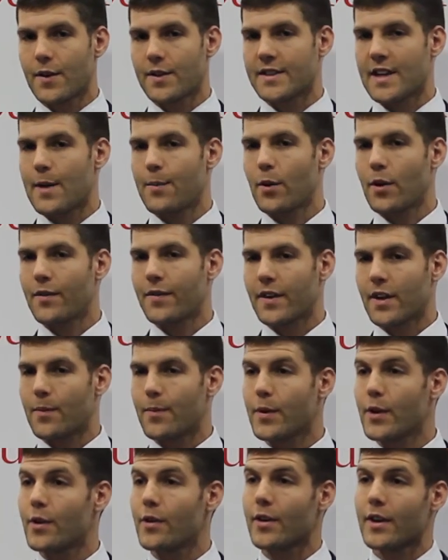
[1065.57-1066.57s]
For example, if a
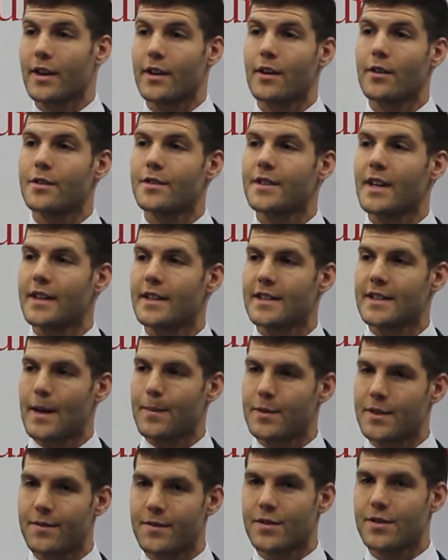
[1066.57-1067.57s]
computer can understand the
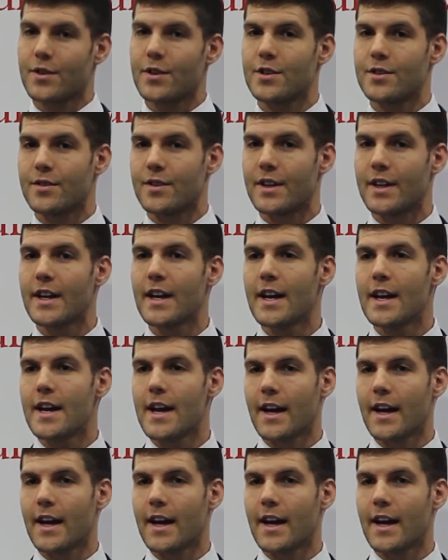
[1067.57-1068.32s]
steps of a surgery,